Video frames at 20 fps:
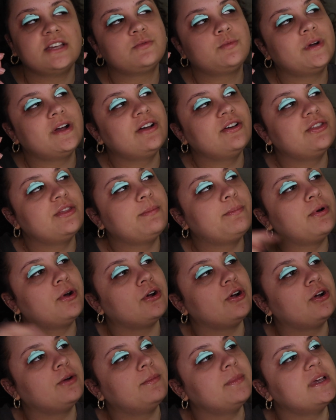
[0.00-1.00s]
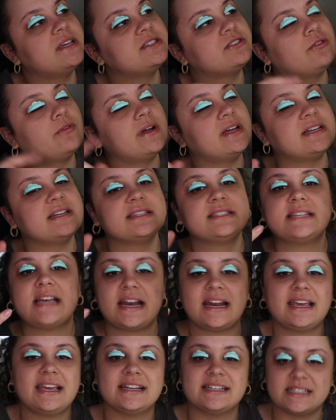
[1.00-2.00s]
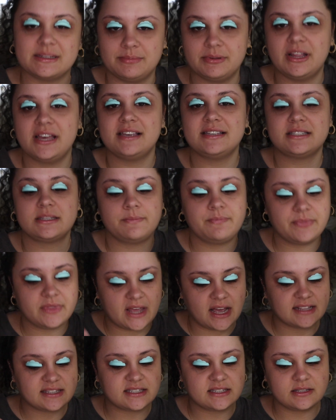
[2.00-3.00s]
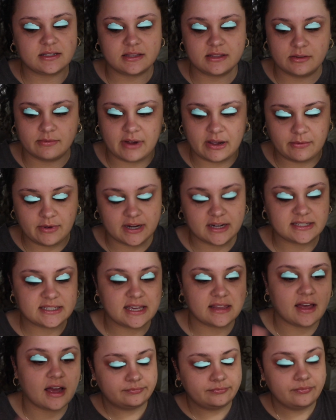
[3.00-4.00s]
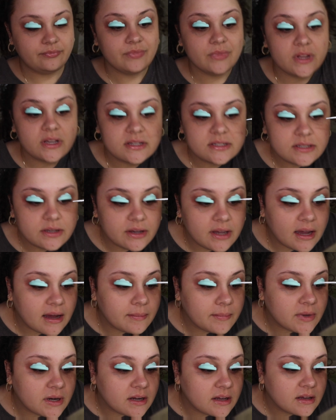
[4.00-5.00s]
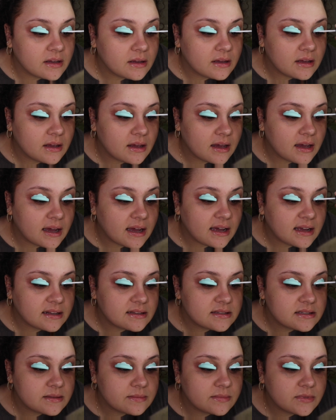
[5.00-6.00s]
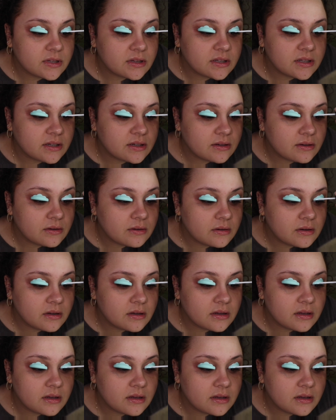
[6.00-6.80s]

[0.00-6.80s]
where the perm is going to set it into place. That's the right way to say that. So yeah, I'm gonna add some glue.